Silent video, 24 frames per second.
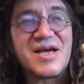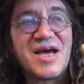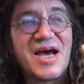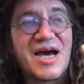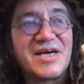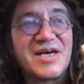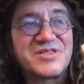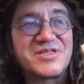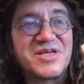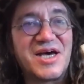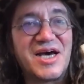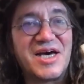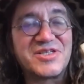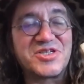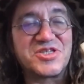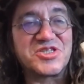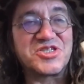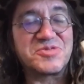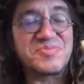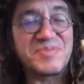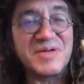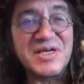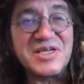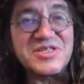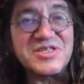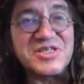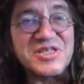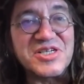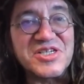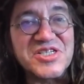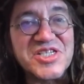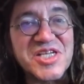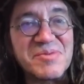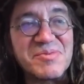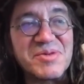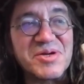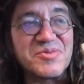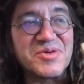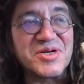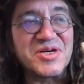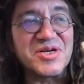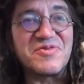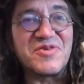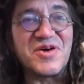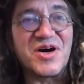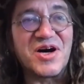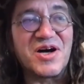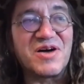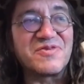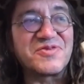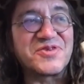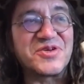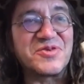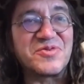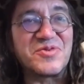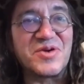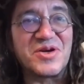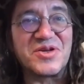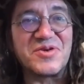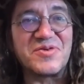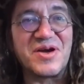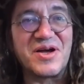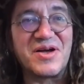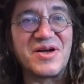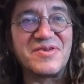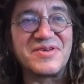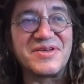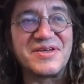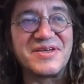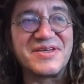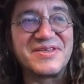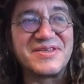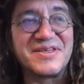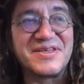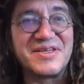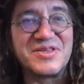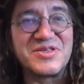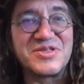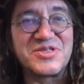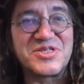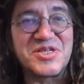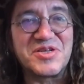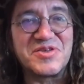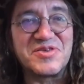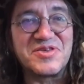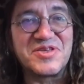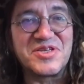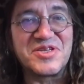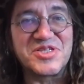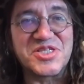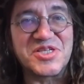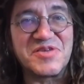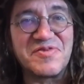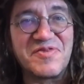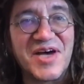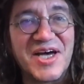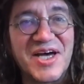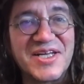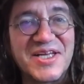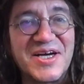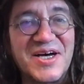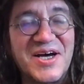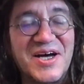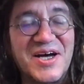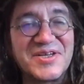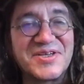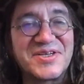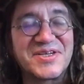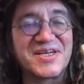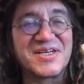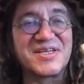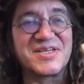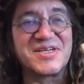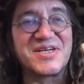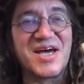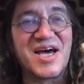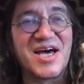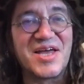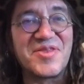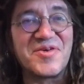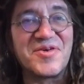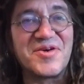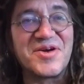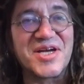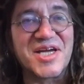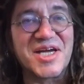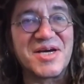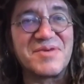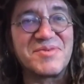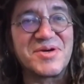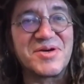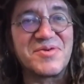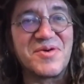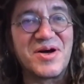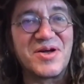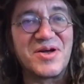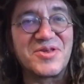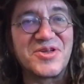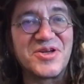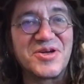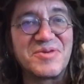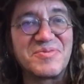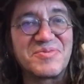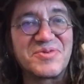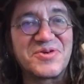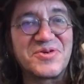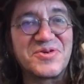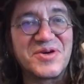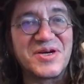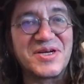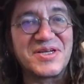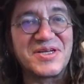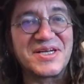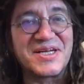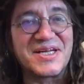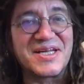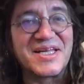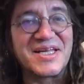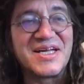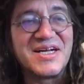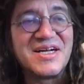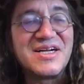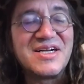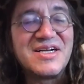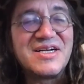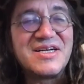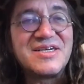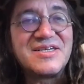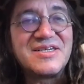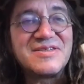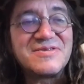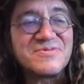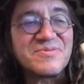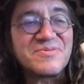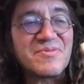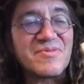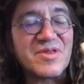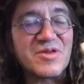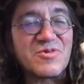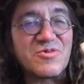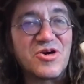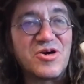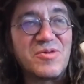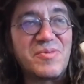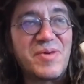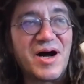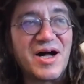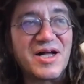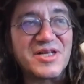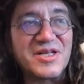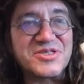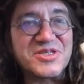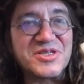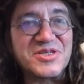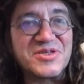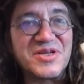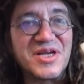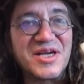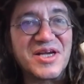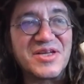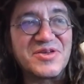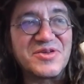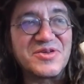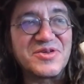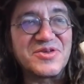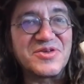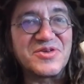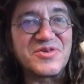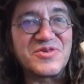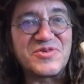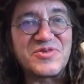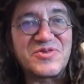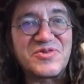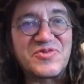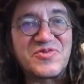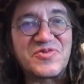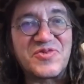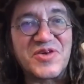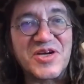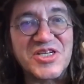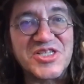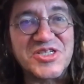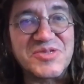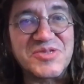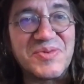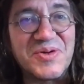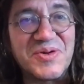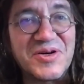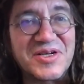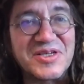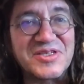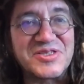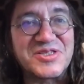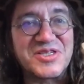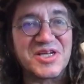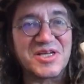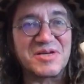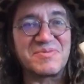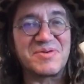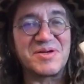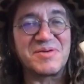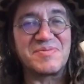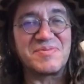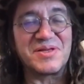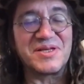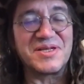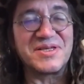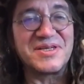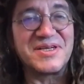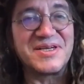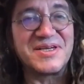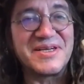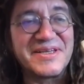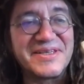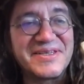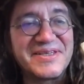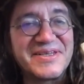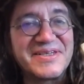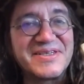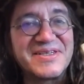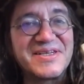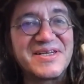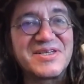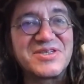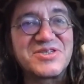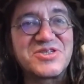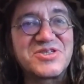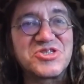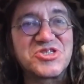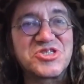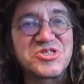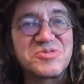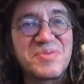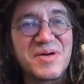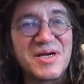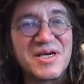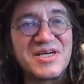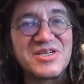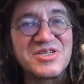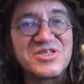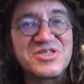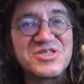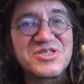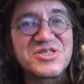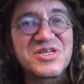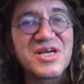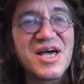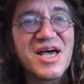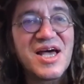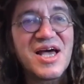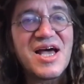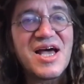as a, as a species. I mean, we evolved to run around in, in the savannah hunting and gathering, and we wound up creating robots and, and Facebook and sending people in, in, in, into space.